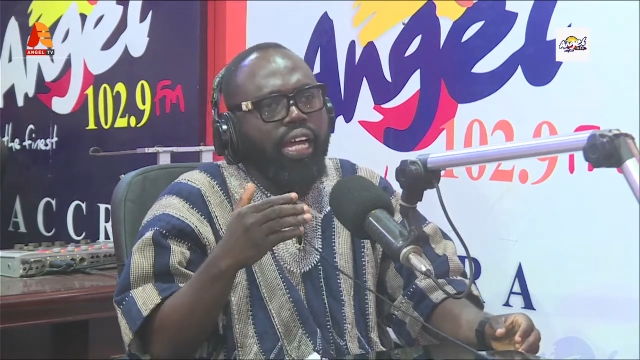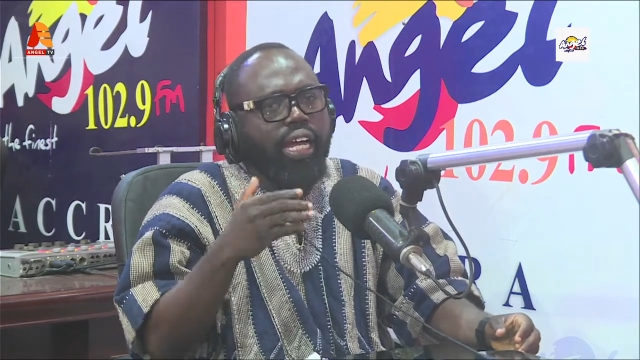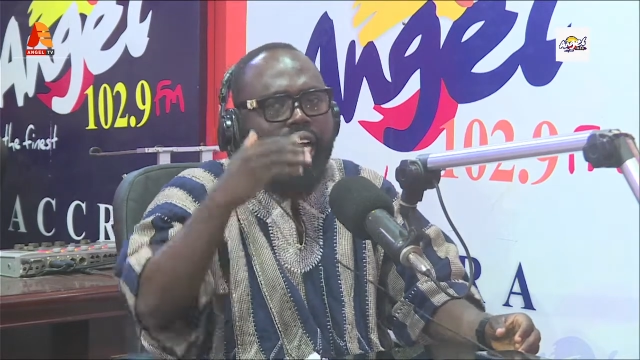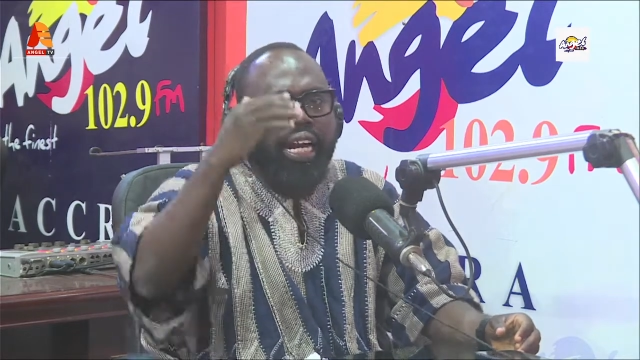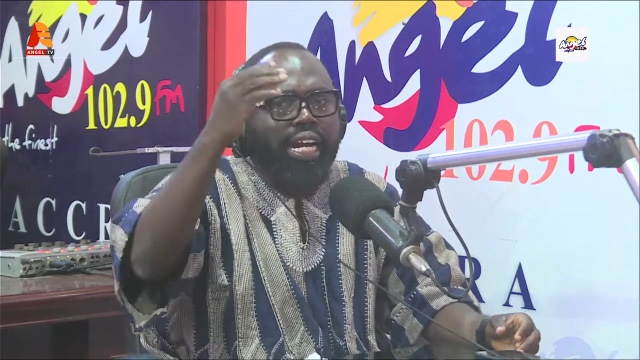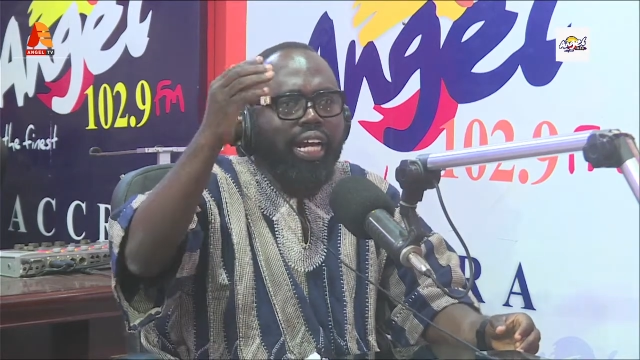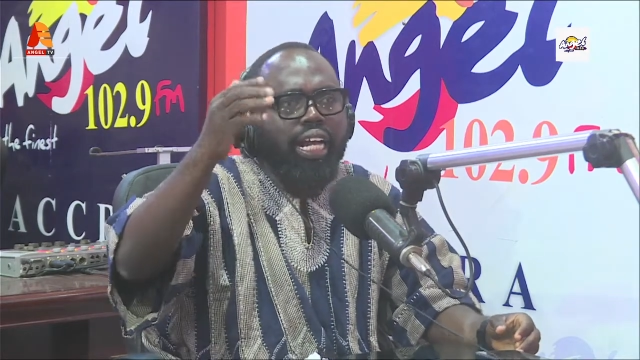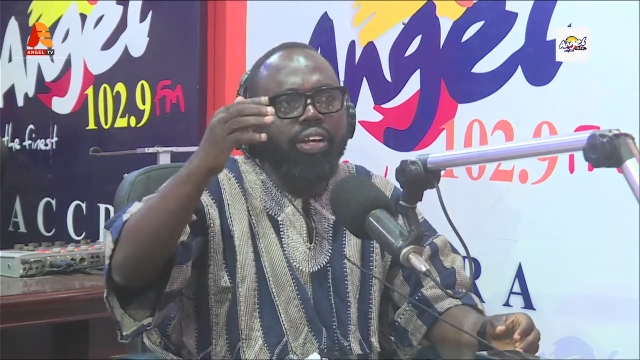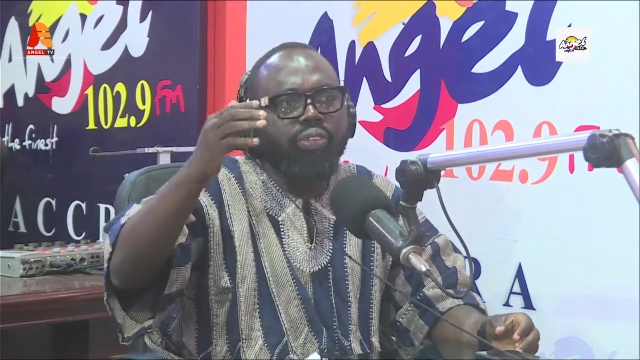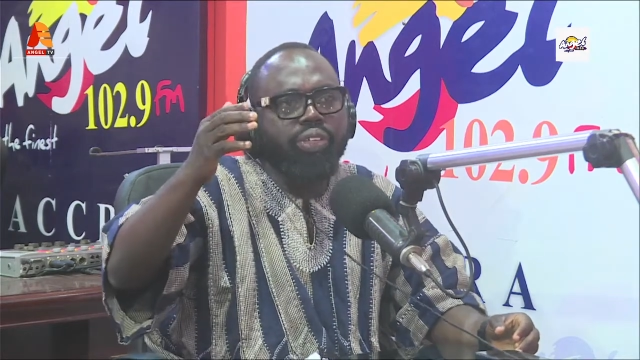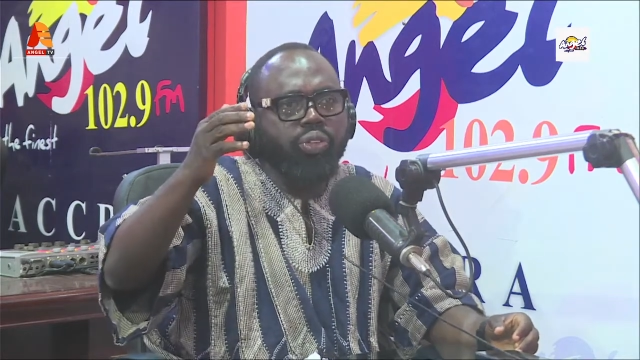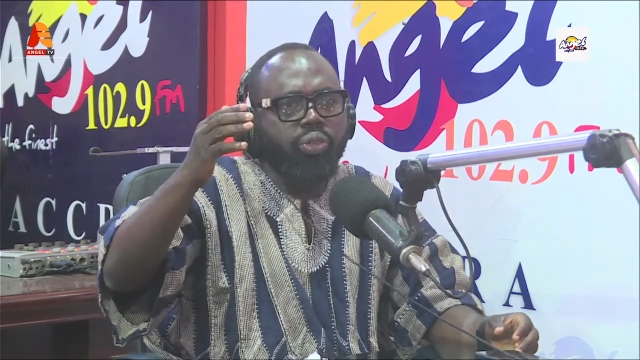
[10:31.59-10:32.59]
and other
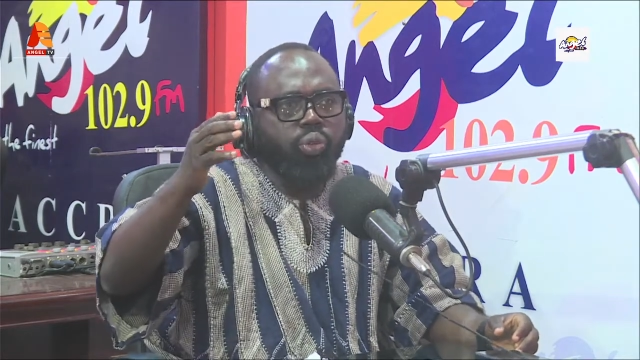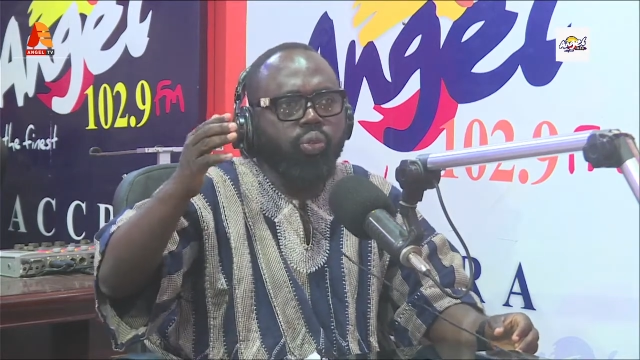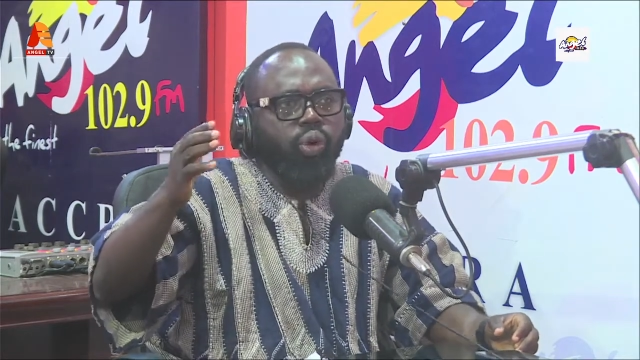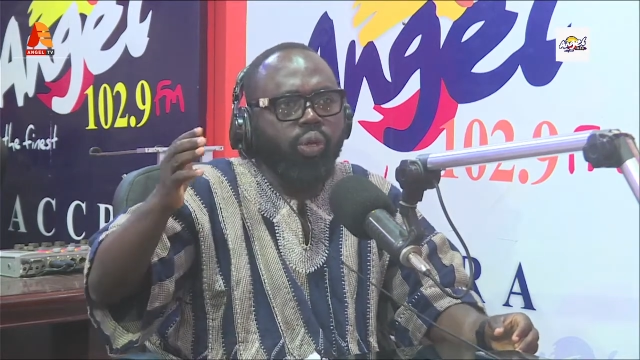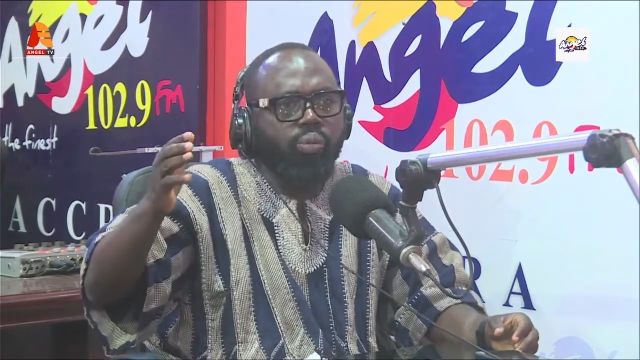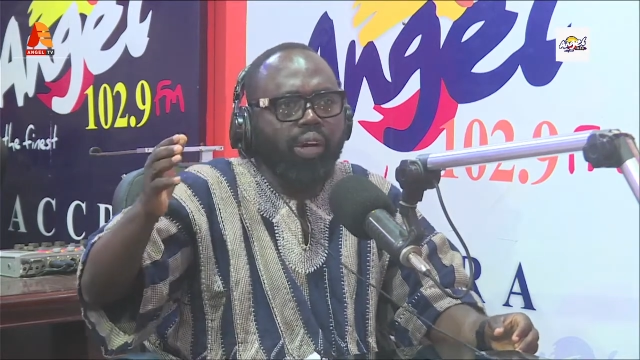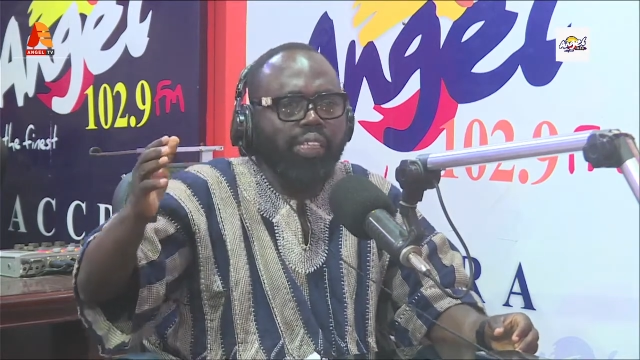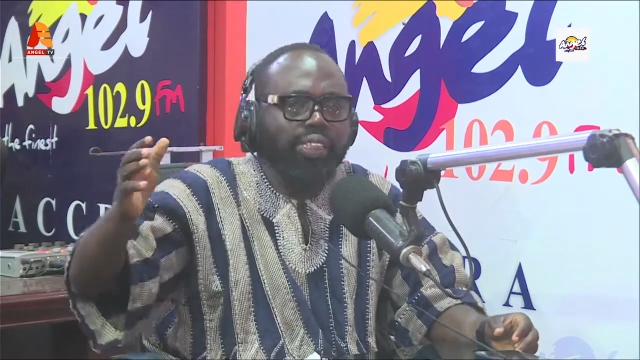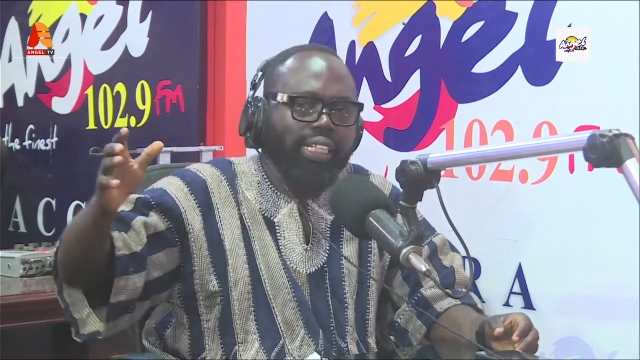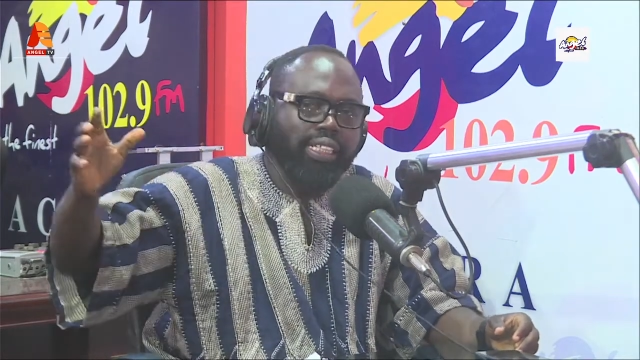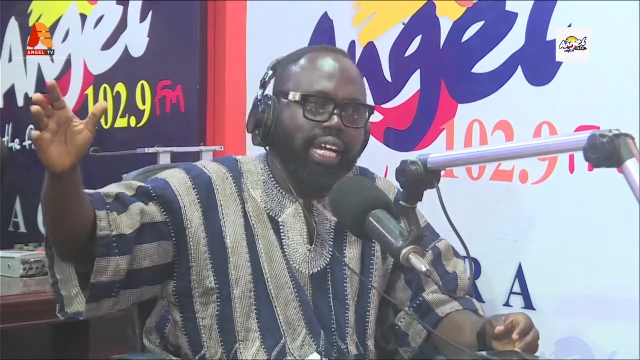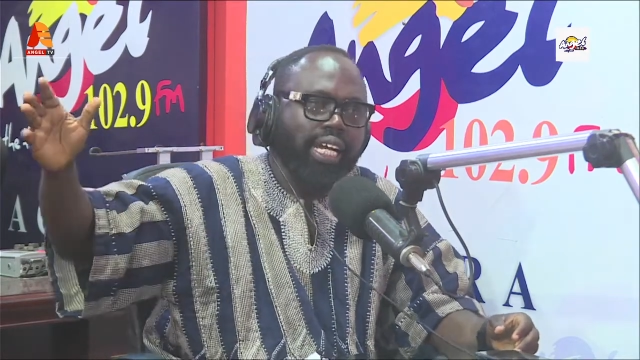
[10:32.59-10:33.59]
countries also on mat
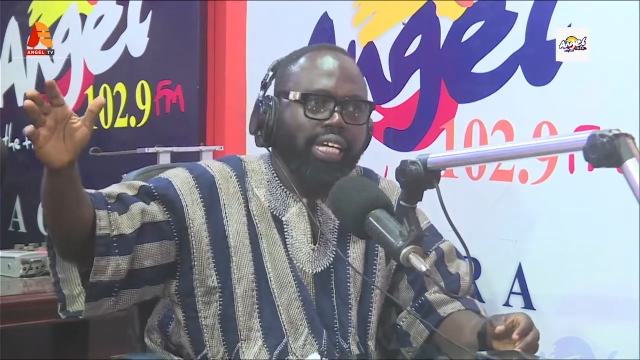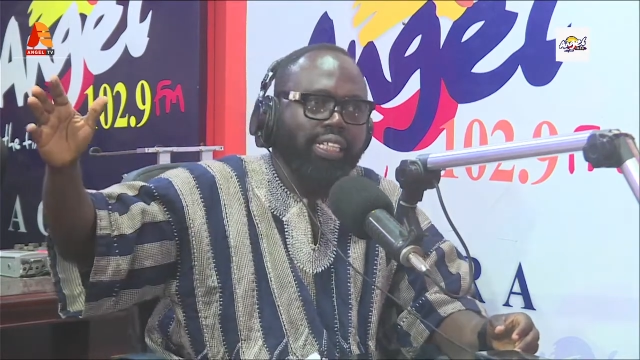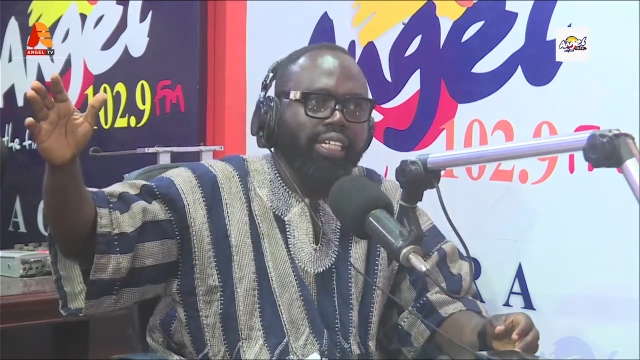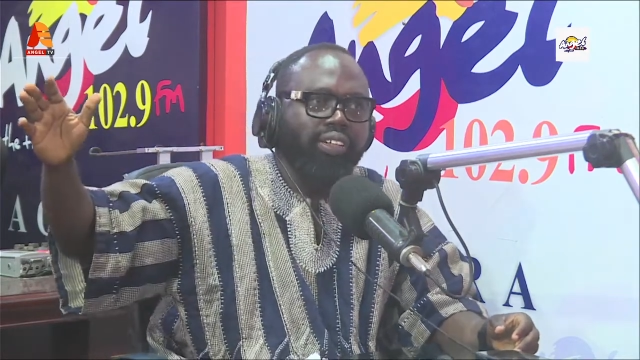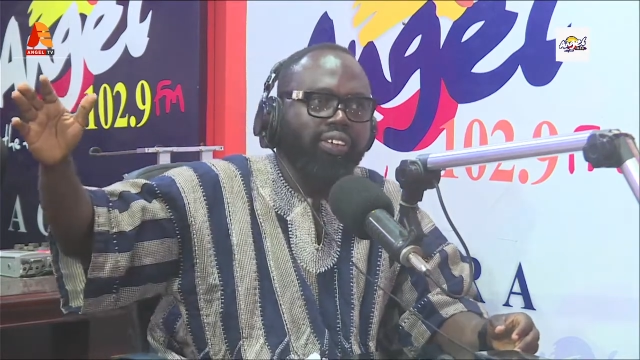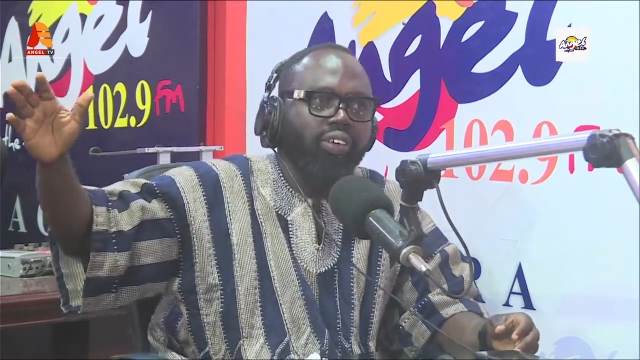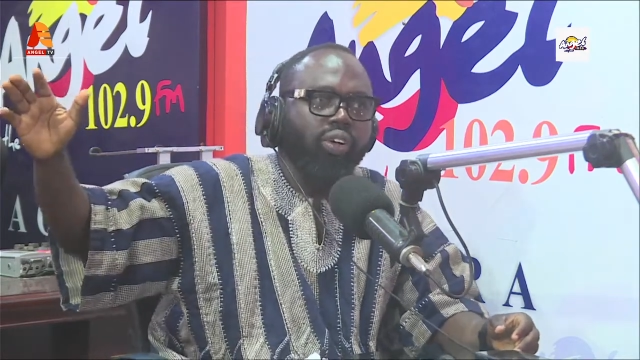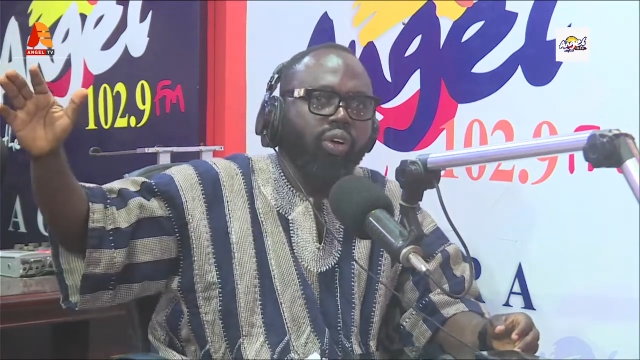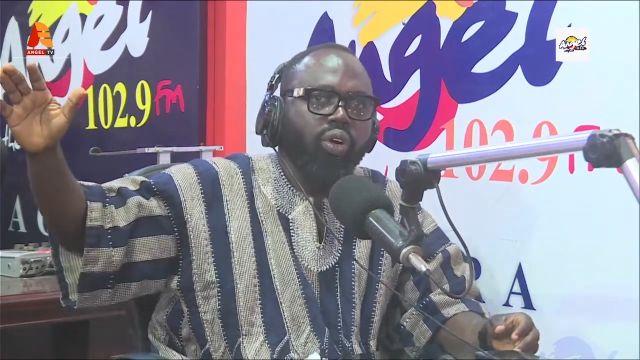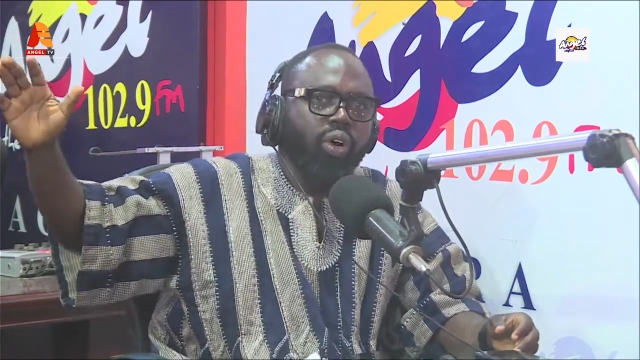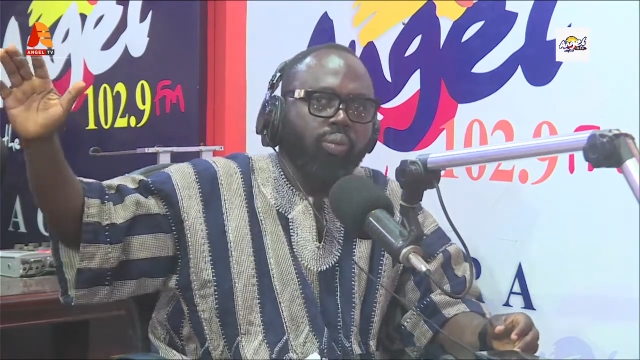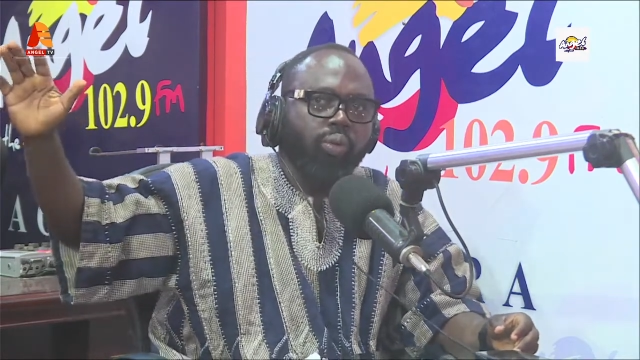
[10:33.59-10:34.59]
say China say no
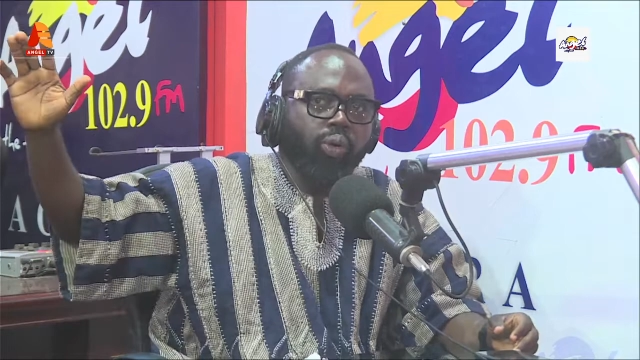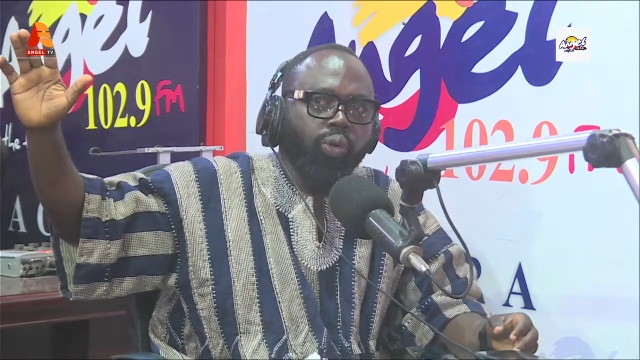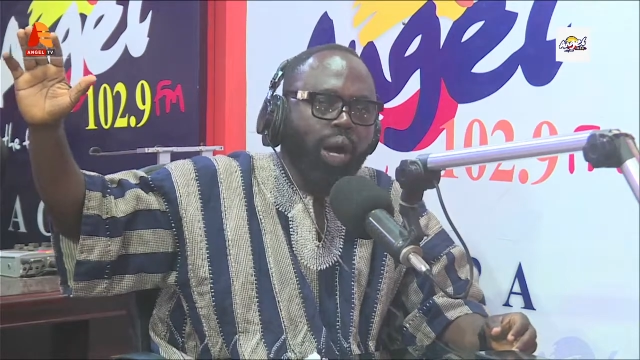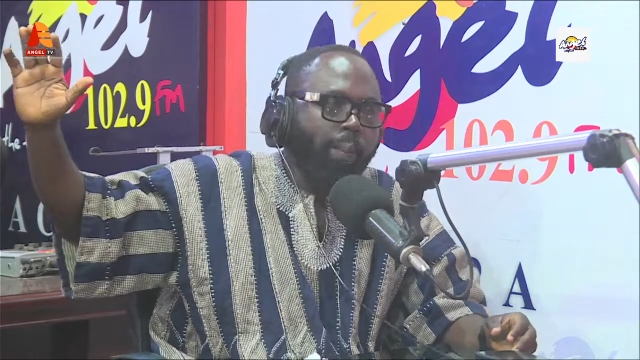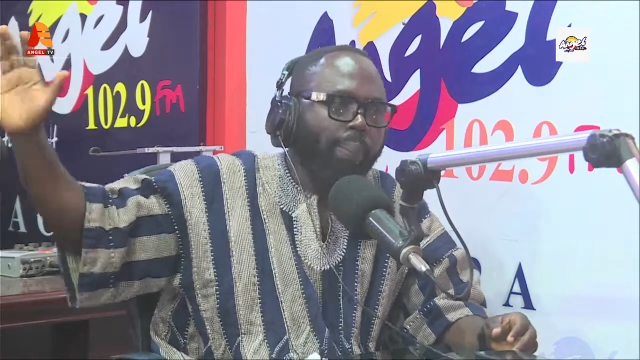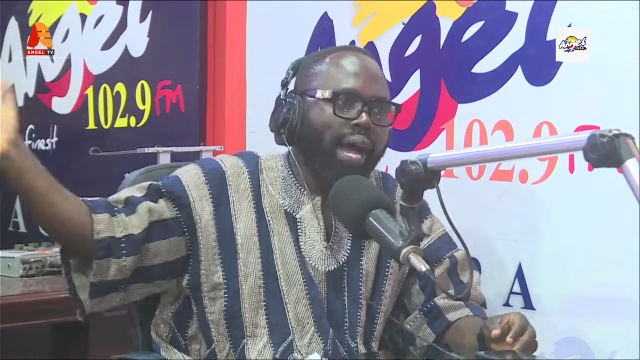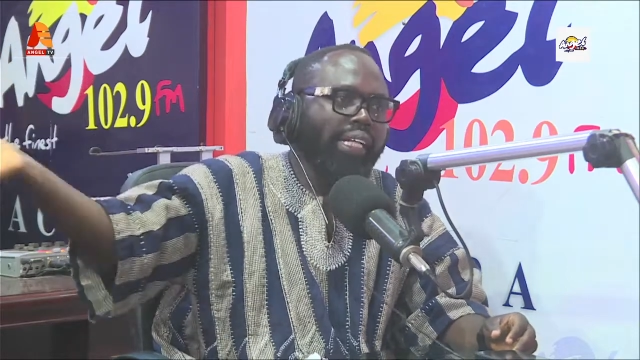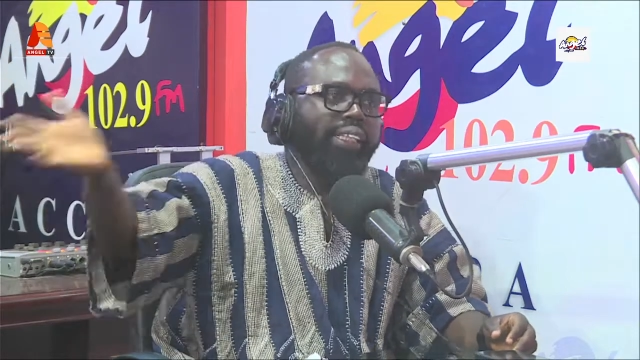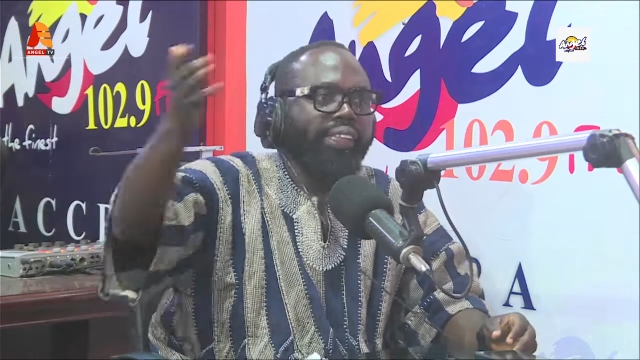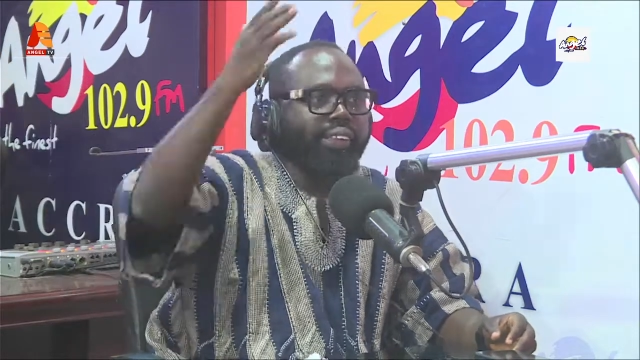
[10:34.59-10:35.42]
omo no one party